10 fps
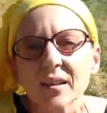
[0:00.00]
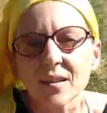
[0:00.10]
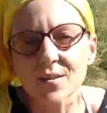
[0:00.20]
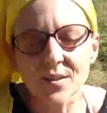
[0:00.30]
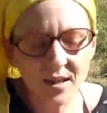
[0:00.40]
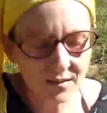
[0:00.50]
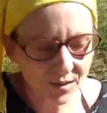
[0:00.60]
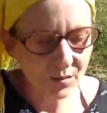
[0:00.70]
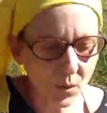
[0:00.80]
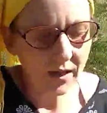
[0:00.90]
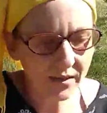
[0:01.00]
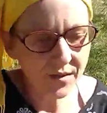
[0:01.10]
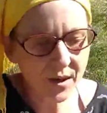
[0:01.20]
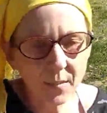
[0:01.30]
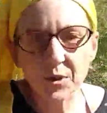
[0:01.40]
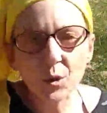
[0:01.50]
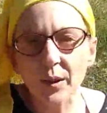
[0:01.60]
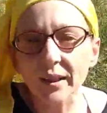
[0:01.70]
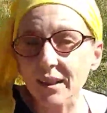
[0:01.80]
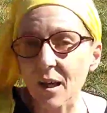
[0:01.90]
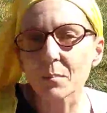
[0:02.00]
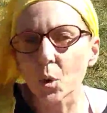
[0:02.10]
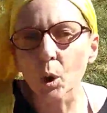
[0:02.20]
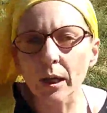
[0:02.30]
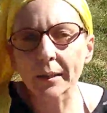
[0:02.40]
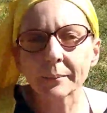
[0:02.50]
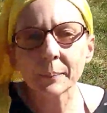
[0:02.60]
because that's why I stopped showing. It got boring.